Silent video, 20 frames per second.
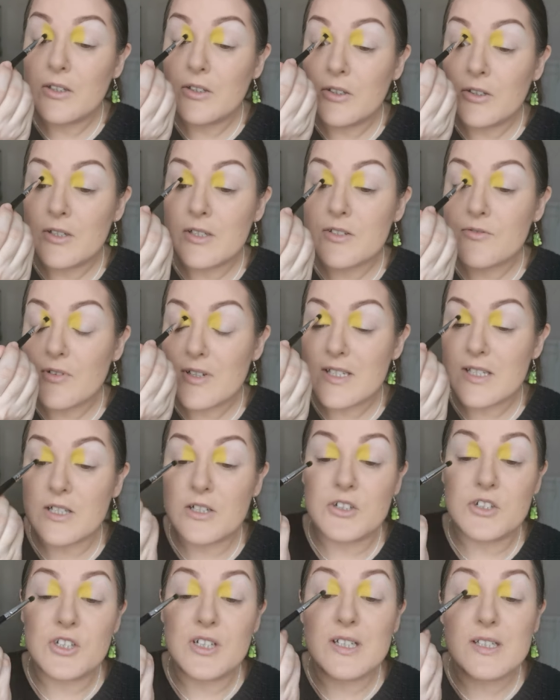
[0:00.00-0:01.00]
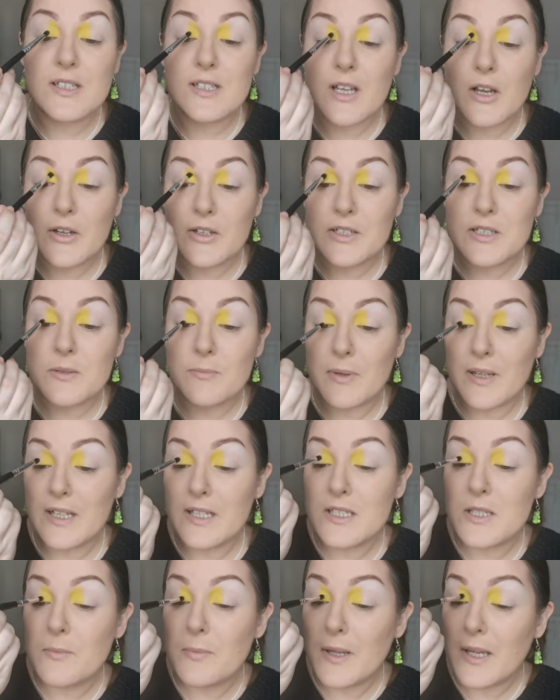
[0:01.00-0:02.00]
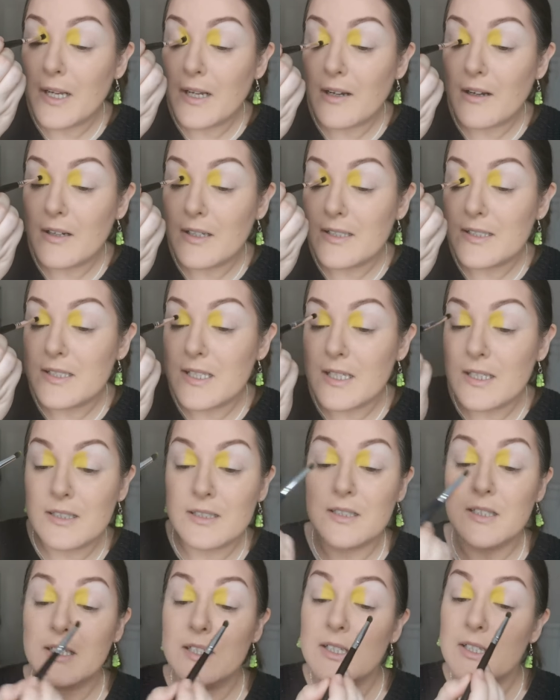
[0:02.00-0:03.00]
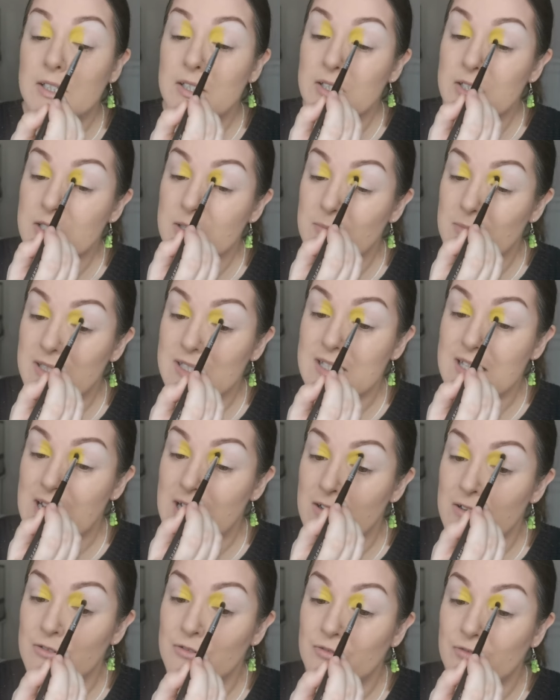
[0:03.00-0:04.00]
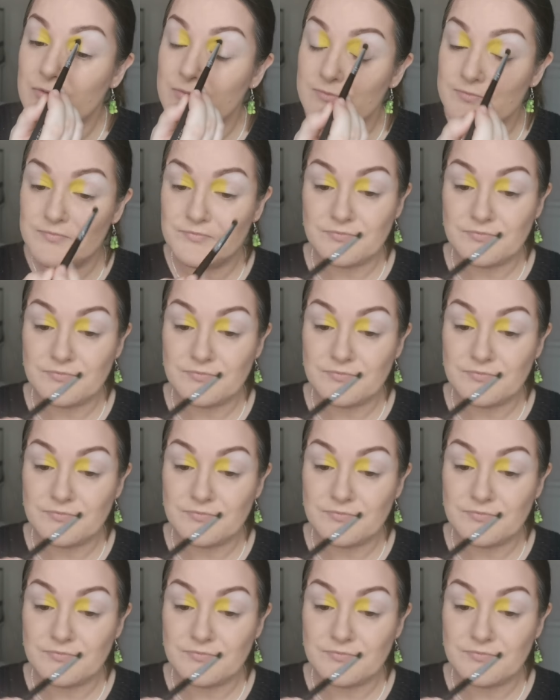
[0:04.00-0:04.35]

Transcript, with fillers: New Year's resolution is going to be to be kinder to myself